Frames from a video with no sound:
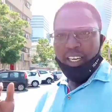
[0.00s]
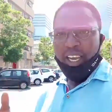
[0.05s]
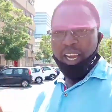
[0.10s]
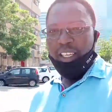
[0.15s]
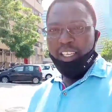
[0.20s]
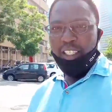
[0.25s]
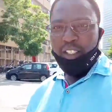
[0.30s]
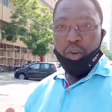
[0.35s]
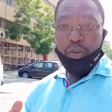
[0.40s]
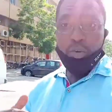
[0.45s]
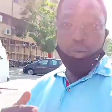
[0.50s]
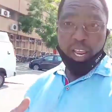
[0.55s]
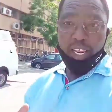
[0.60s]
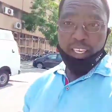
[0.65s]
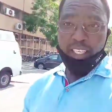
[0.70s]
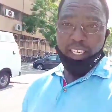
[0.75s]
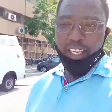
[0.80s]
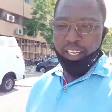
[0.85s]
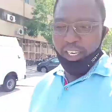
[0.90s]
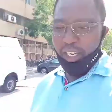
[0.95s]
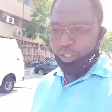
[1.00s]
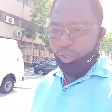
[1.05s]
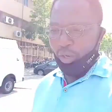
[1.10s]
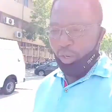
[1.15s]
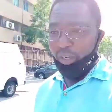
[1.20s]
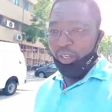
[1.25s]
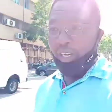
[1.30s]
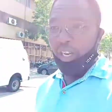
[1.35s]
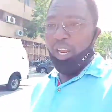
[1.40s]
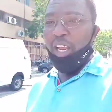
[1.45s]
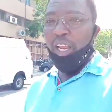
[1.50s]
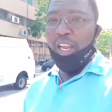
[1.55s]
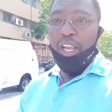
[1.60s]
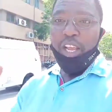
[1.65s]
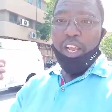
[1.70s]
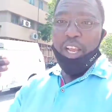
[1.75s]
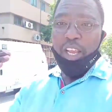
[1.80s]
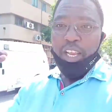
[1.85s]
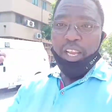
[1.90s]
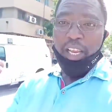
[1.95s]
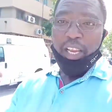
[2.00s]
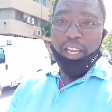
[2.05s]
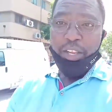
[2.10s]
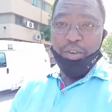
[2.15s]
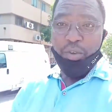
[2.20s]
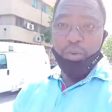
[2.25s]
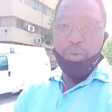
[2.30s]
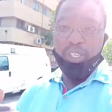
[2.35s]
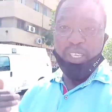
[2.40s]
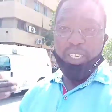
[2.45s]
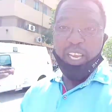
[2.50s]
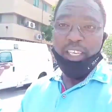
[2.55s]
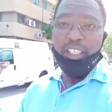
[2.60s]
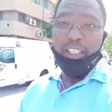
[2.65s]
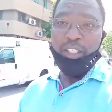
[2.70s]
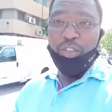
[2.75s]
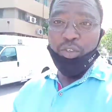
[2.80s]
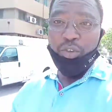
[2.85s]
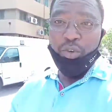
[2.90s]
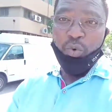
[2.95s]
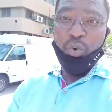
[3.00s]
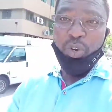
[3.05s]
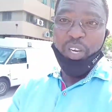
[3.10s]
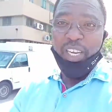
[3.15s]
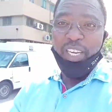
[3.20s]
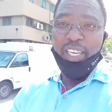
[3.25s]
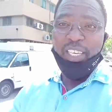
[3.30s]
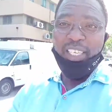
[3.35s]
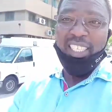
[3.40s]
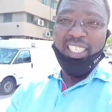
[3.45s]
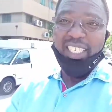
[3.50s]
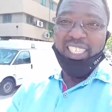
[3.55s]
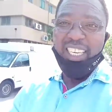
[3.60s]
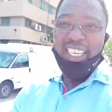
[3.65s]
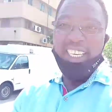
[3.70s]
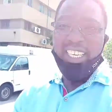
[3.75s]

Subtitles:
getting to United Nations, you said you need